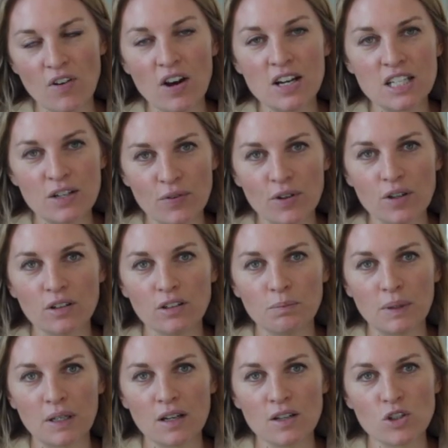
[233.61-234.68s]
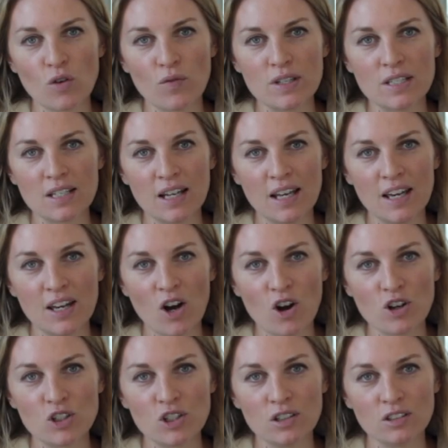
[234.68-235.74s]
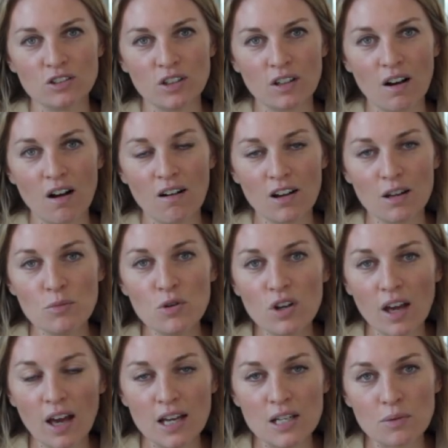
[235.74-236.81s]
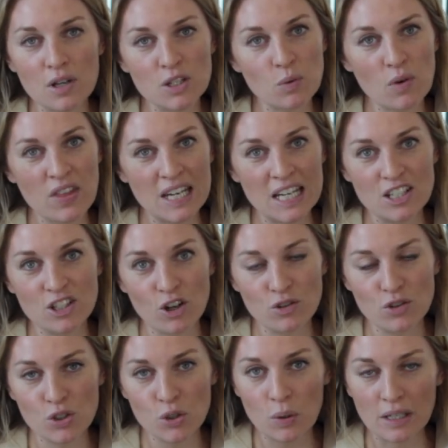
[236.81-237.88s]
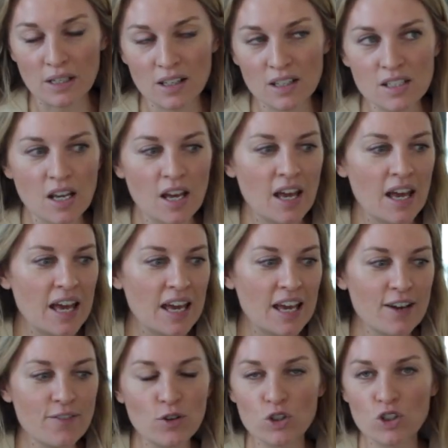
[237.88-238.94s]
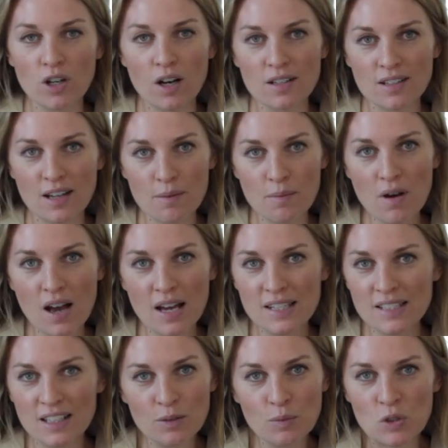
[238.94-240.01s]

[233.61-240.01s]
very difficult because obviously our children can't communicate to us when they need to go to the toilet. If your child's like mine, Dylan